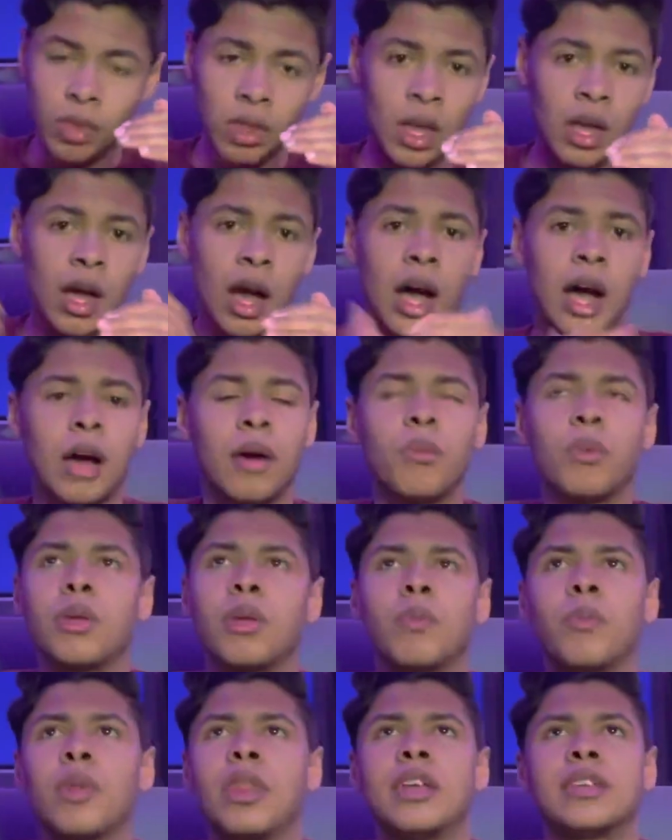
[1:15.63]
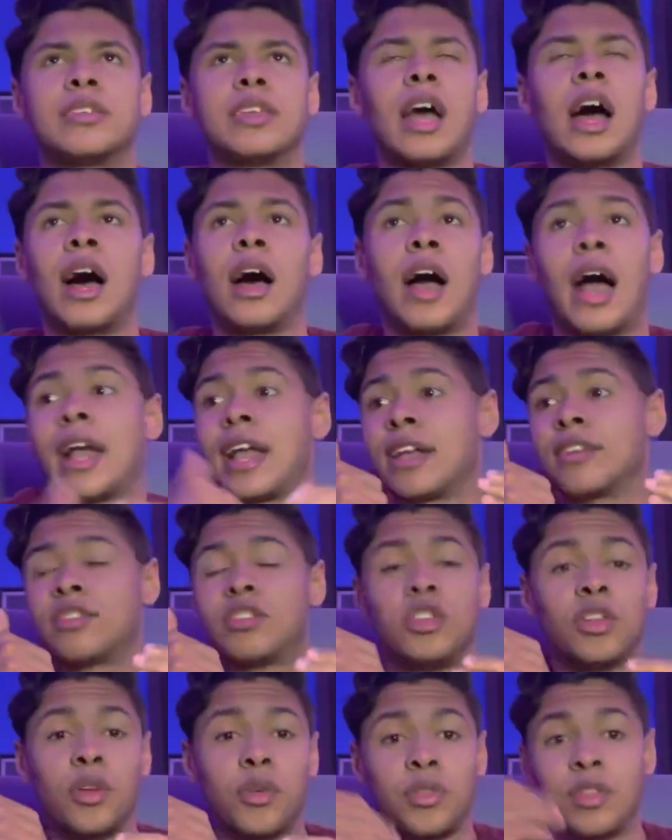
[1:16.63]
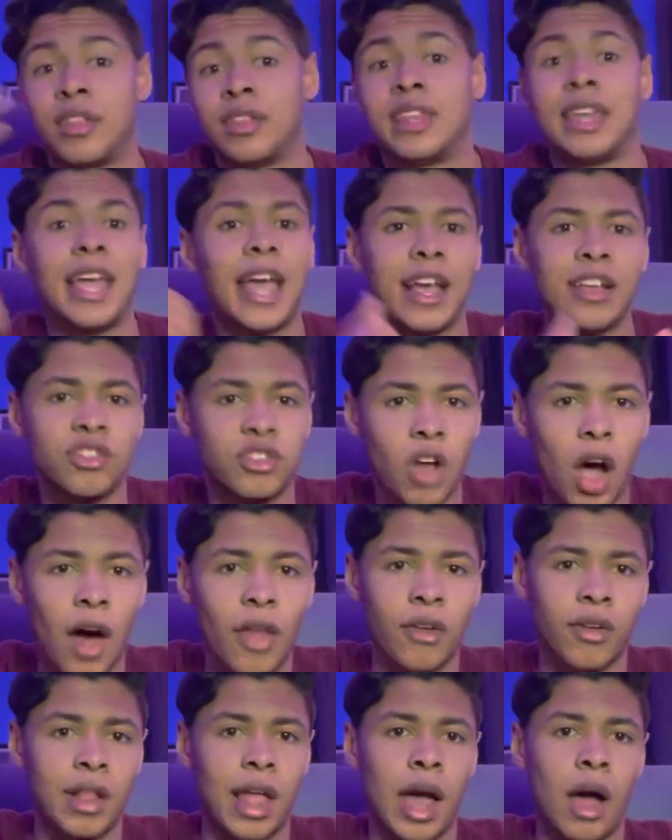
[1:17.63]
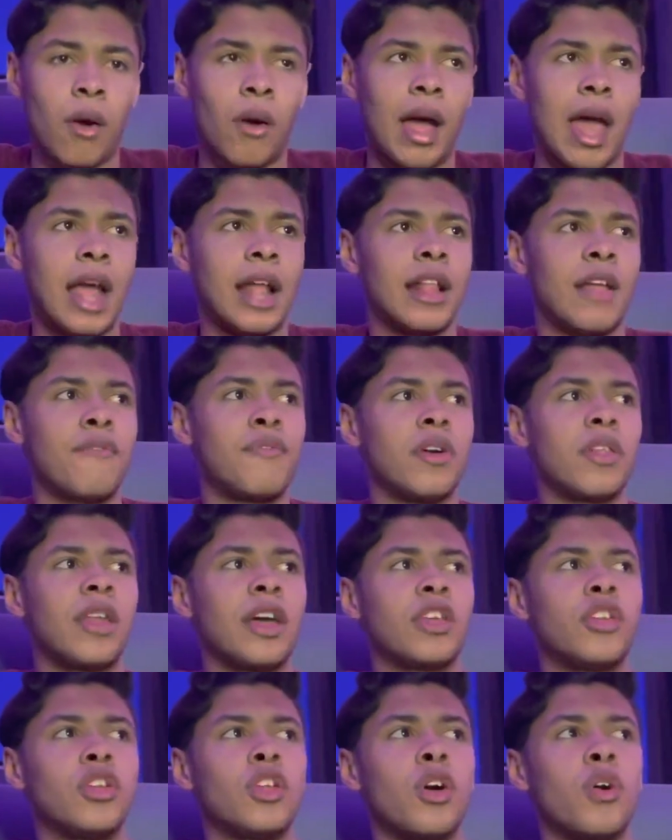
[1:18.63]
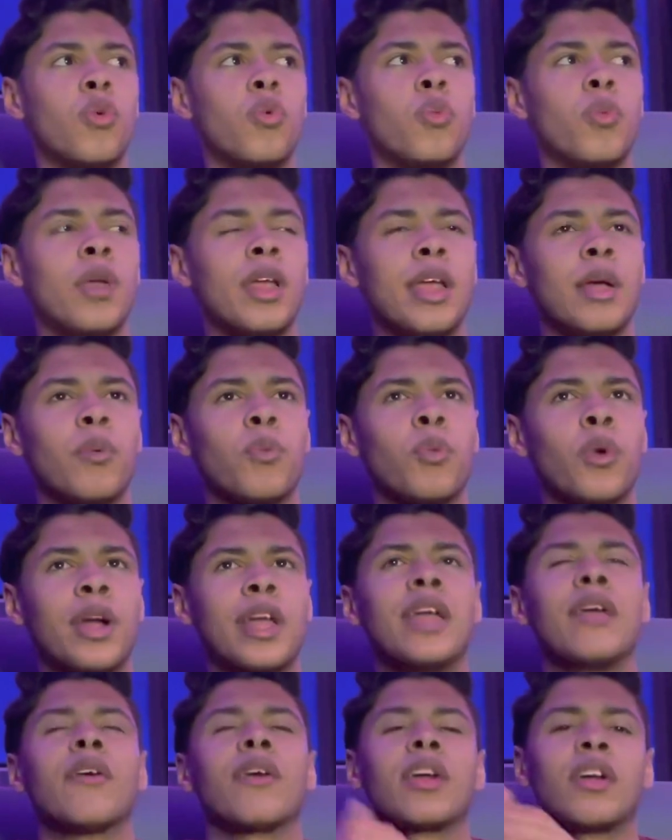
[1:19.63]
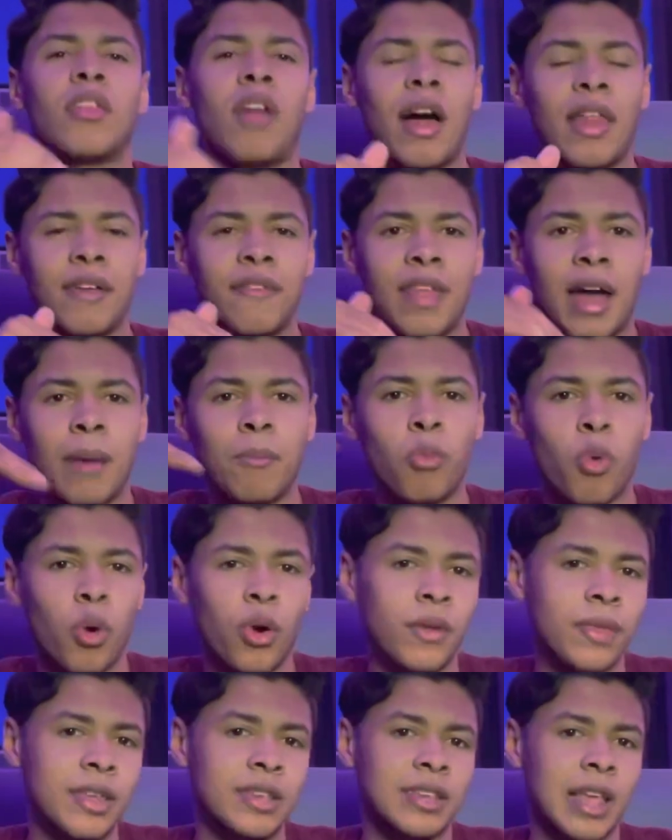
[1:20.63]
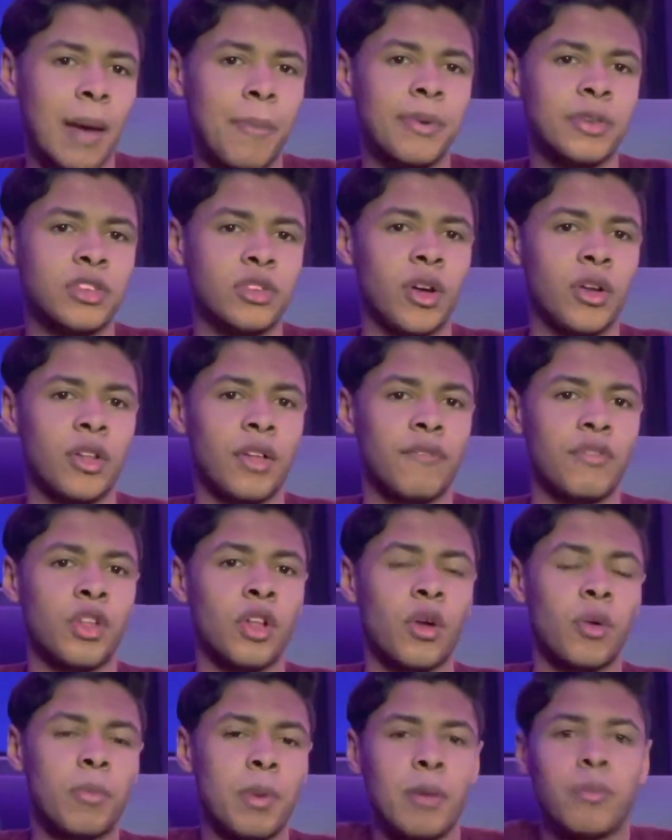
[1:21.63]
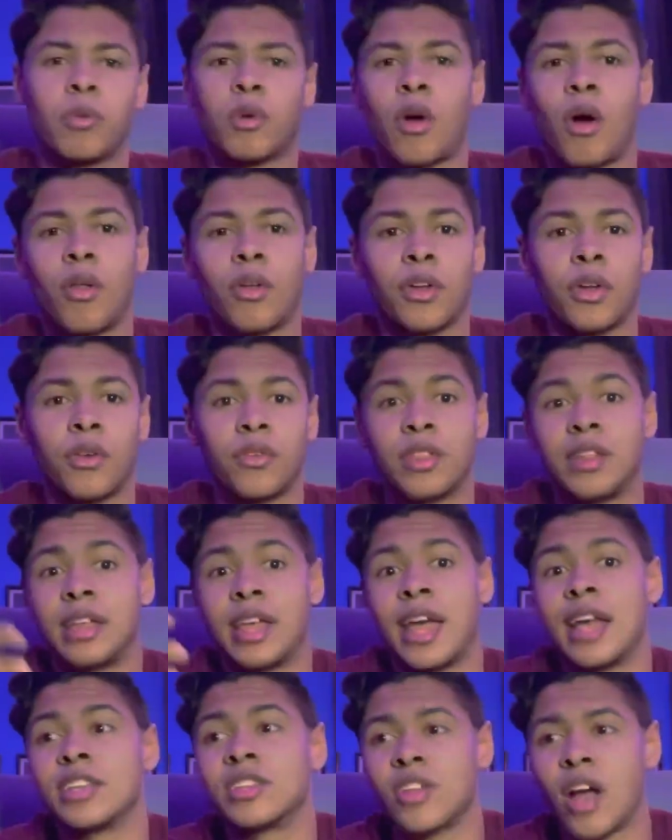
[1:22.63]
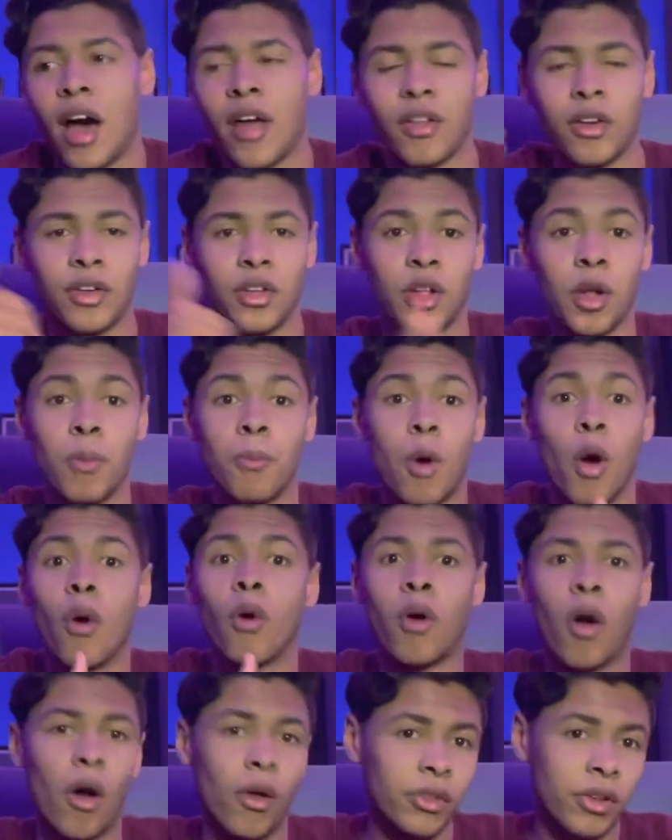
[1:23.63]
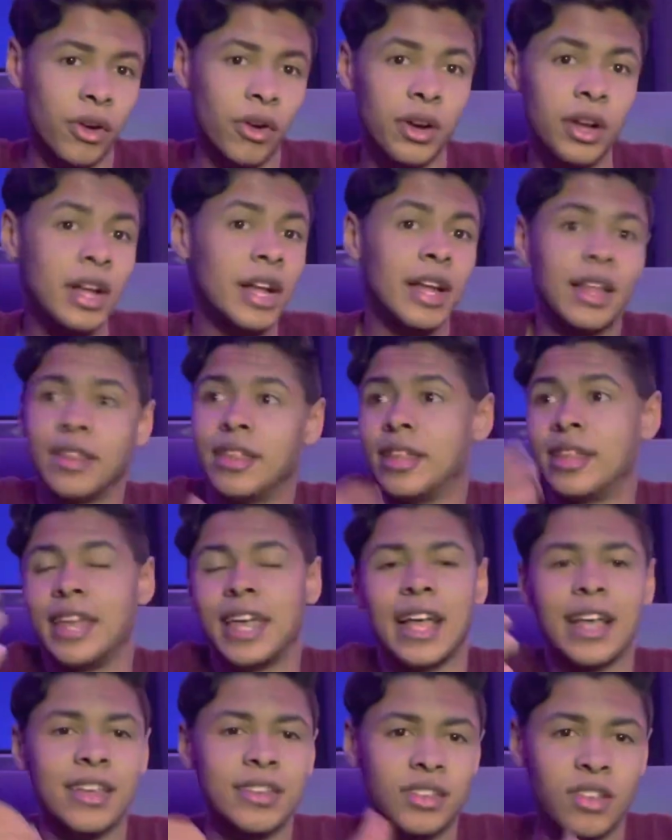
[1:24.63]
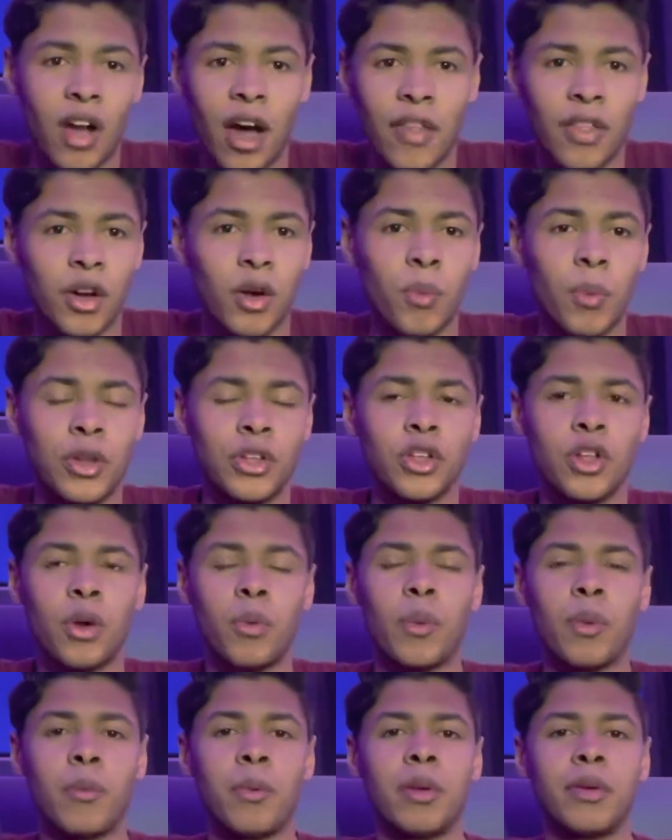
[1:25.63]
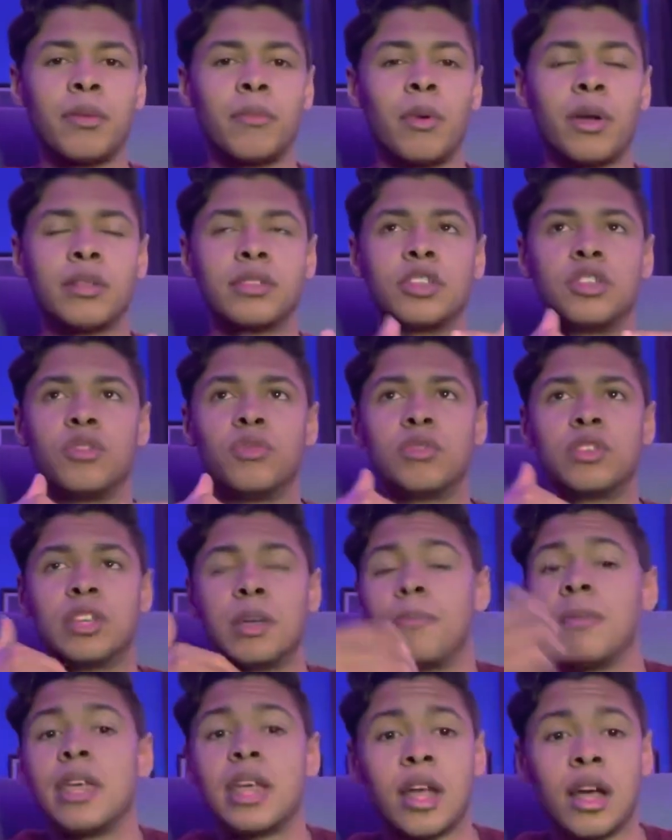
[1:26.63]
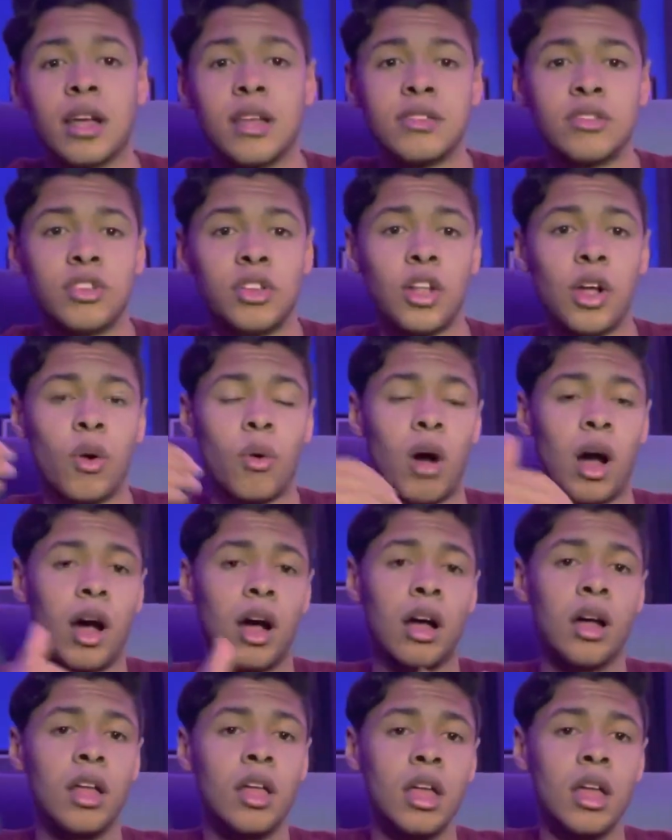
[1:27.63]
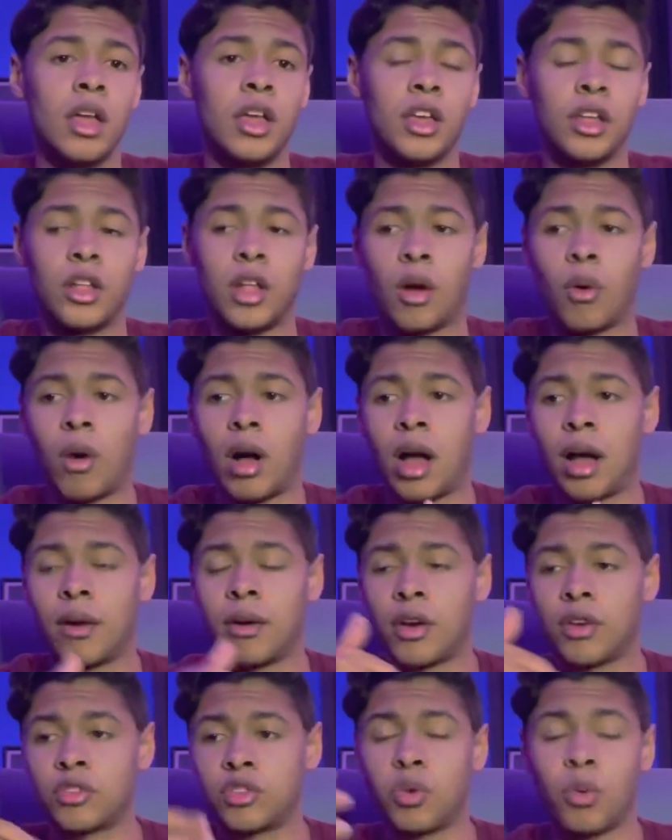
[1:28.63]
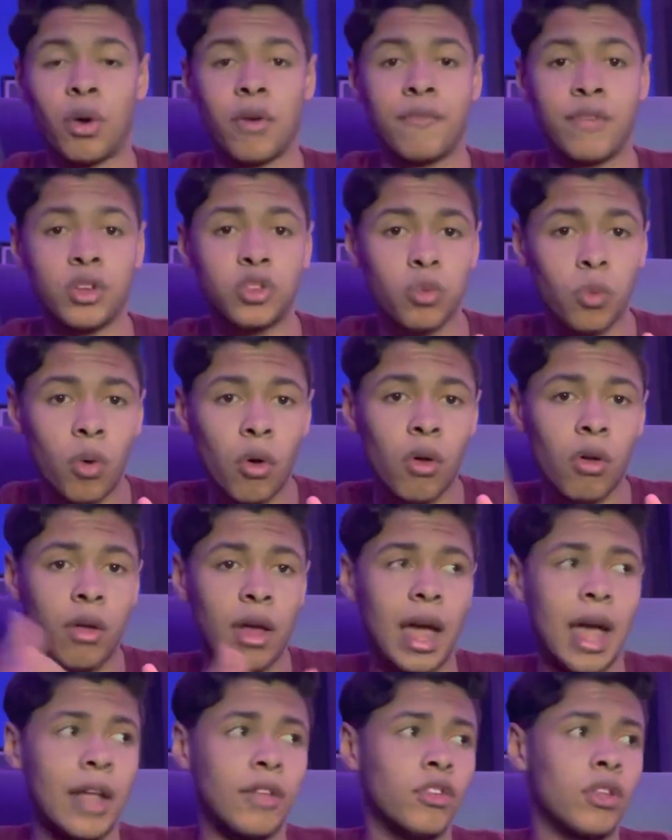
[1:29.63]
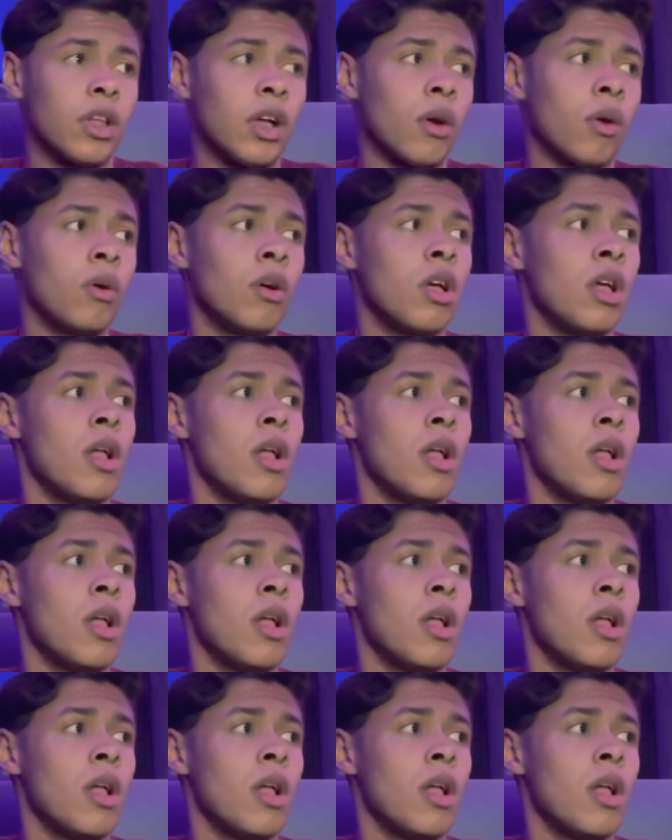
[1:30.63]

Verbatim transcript: uh, what, what is it, uh, I guess, you know, the D A's daughter now, and I feel like, you know, we, we're hearing a lot of that more in this episode of, you know, people calling her the D A's daughter. You know, Mo called her the D A's daughter when, you know, when we went to Tamika's, you know, uh, you know, uh, to her vigil, and, you know,